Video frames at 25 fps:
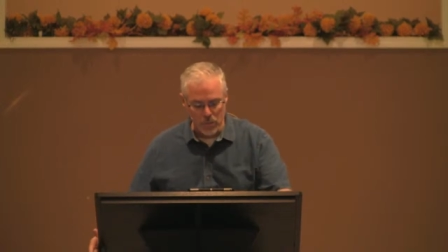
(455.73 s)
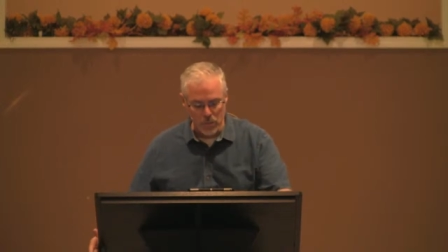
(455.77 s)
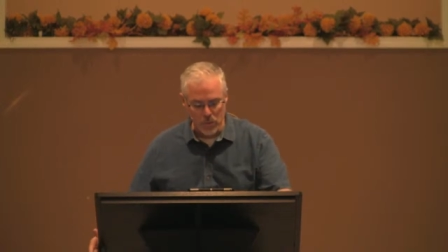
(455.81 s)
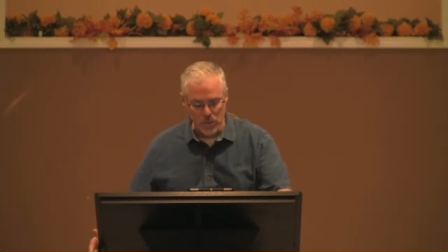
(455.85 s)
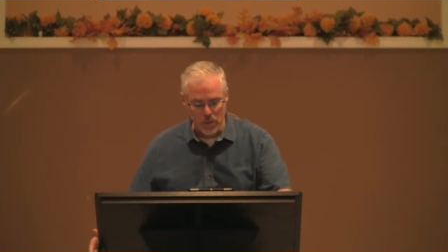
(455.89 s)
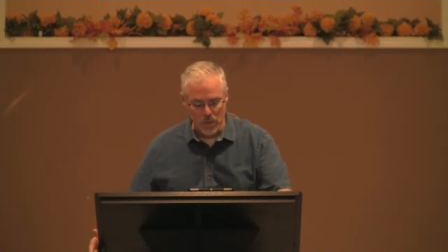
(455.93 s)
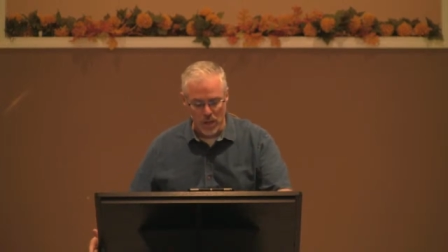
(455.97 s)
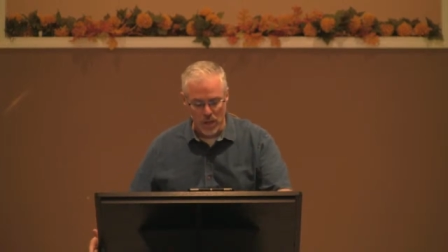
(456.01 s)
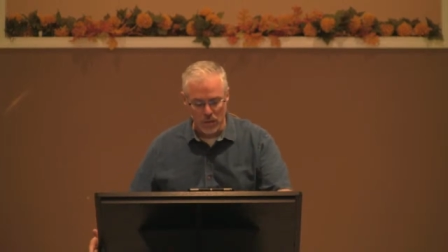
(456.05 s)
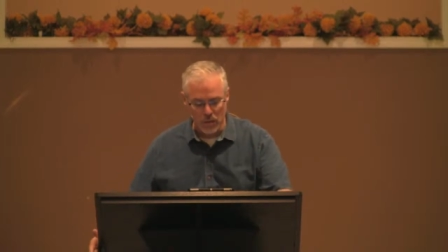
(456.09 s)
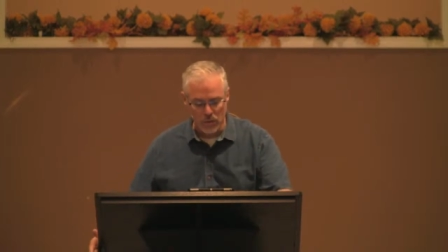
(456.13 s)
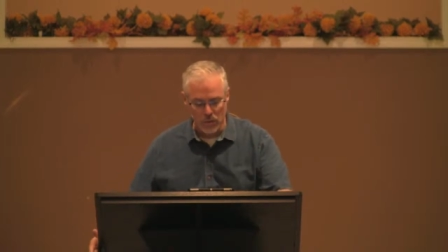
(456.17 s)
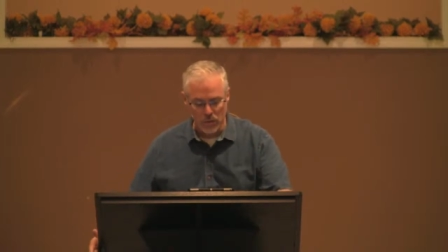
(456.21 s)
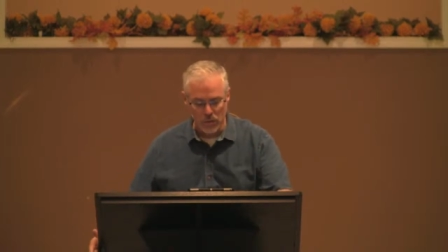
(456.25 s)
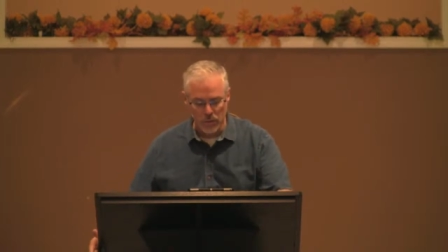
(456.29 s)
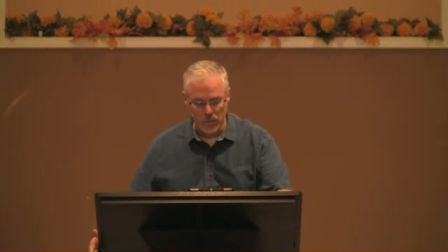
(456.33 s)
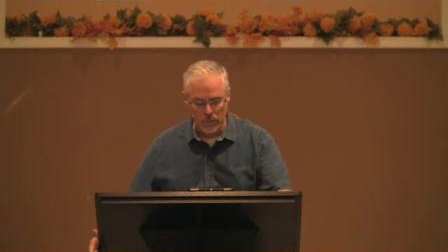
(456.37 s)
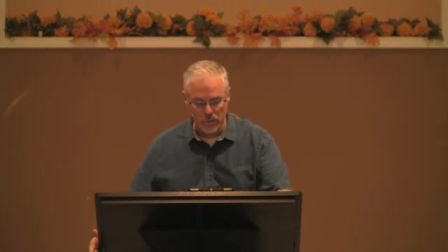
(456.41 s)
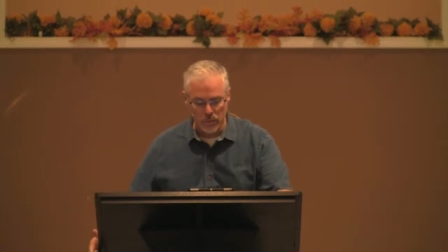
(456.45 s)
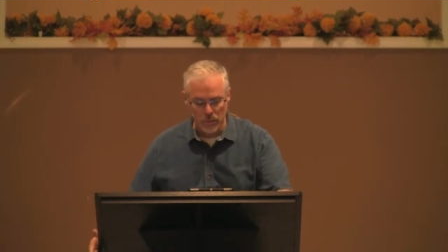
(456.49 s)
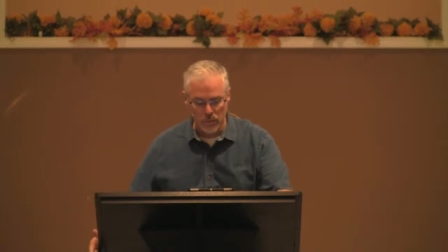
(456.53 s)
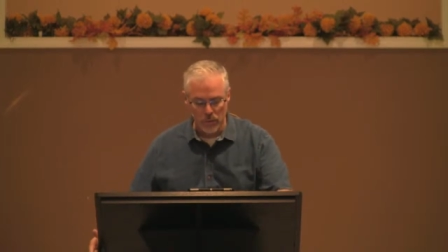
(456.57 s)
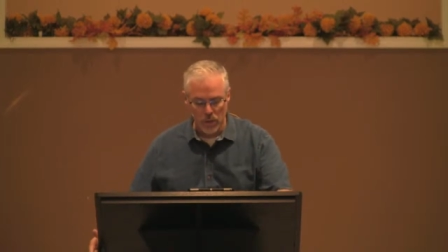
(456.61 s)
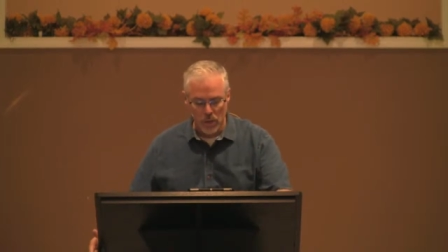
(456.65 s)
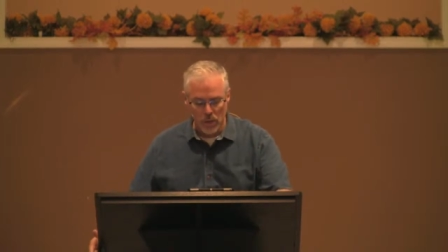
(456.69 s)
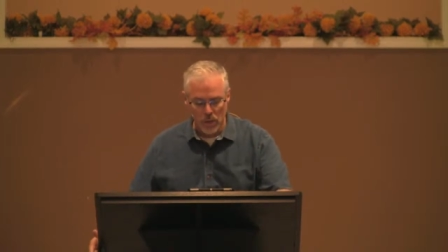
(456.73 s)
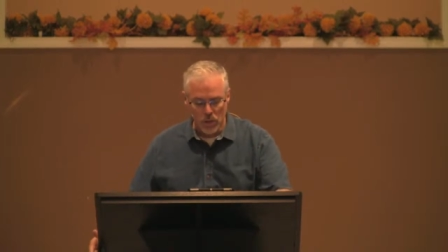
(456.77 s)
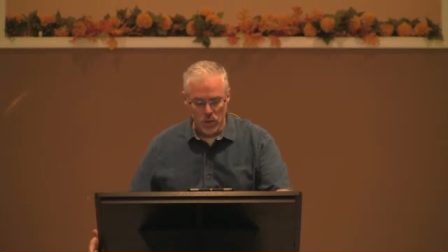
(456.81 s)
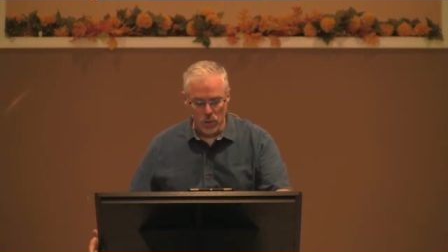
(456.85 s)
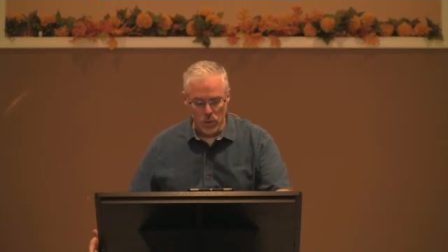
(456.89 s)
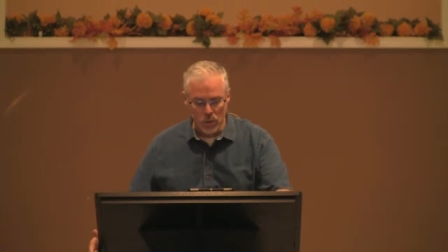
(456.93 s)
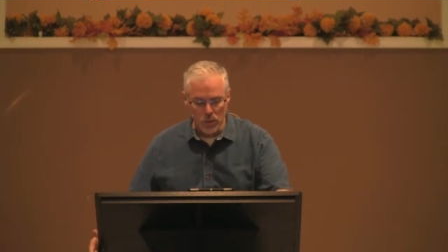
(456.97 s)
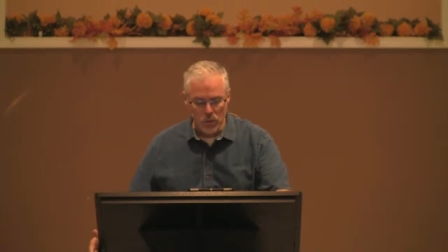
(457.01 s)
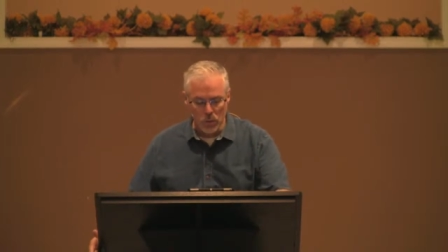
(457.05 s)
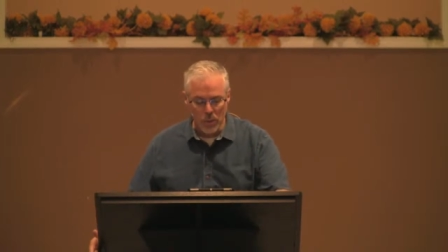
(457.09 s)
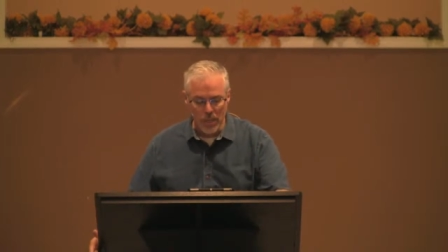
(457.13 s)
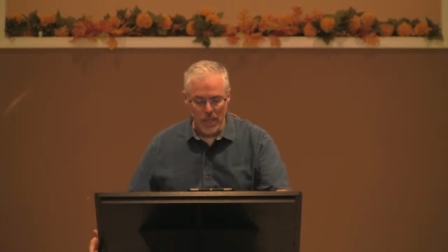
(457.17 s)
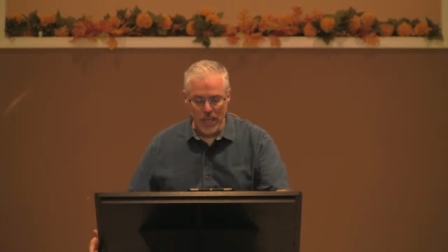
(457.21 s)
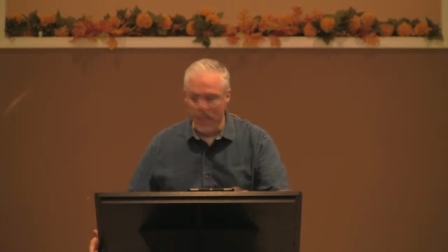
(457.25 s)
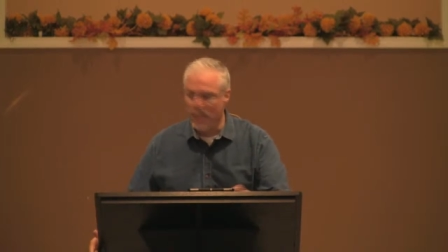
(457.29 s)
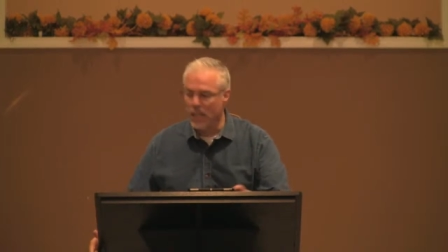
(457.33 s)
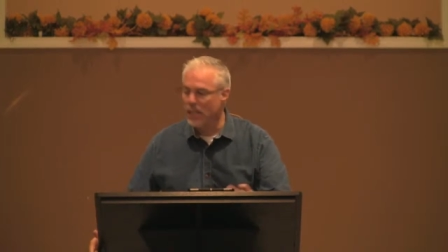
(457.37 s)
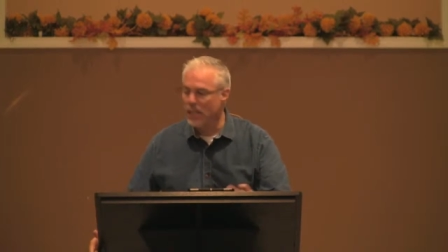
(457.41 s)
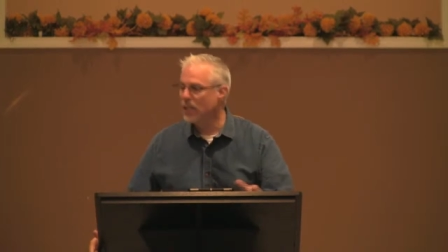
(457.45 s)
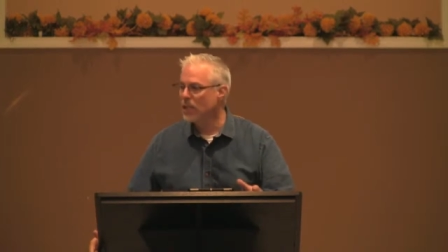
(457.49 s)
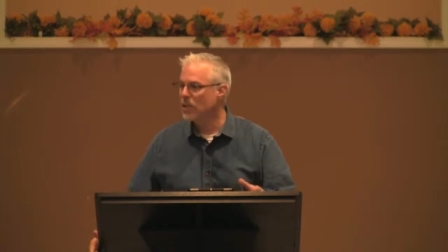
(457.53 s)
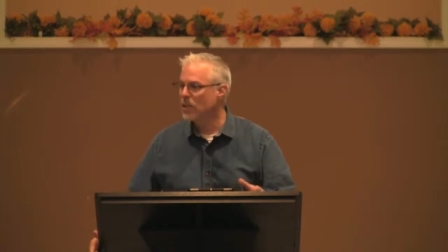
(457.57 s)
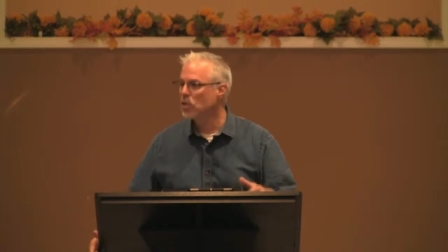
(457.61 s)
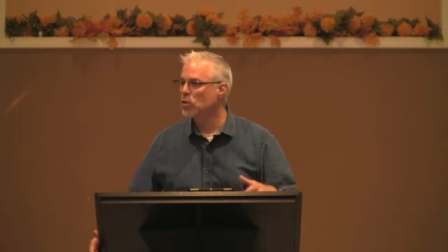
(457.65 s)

himself. So, as we get into